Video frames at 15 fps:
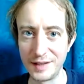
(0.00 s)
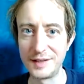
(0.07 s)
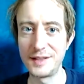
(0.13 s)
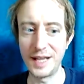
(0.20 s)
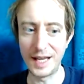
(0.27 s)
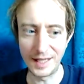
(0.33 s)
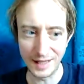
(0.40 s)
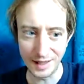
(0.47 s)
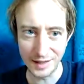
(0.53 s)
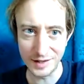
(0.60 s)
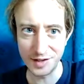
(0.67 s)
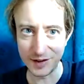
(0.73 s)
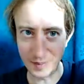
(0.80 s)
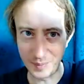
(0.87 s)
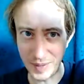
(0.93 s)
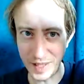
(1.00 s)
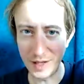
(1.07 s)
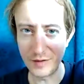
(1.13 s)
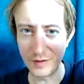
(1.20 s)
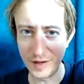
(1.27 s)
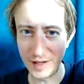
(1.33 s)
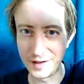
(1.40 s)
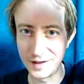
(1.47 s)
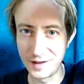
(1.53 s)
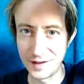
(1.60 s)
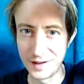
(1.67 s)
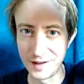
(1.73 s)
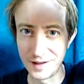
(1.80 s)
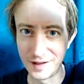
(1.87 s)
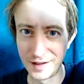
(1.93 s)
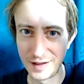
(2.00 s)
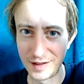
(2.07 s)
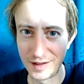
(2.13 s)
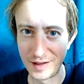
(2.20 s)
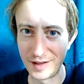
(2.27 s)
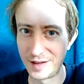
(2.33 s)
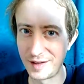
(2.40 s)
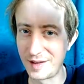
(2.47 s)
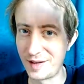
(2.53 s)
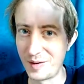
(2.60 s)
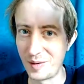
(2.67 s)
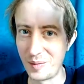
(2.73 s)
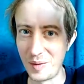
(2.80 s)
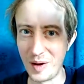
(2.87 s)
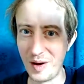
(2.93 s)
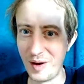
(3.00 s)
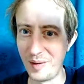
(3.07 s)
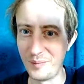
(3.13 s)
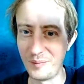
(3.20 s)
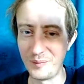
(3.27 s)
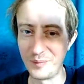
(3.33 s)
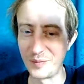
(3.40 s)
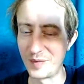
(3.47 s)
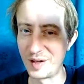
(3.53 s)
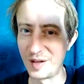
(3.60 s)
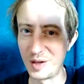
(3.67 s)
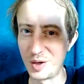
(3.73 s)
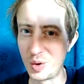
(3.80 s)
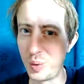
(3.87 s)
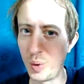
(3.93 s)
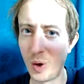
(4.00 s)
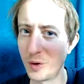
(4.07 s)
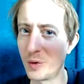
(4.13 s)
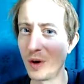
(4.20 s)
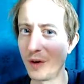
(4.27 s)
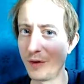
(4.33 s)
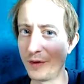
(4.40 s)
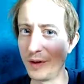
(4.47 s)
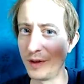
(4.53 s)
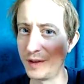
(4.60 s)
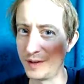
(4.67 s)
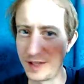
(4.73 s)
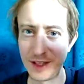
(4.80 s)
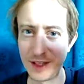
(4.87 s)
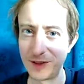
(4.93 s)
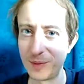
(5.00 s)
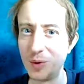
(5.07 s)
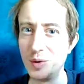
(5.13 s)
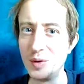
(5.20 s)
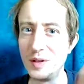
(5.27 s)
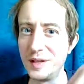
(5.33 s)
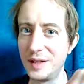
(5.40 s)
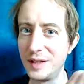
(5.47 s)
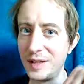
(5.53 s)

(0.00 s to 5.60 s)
Take just a bit of it, quarter of a teaspoon,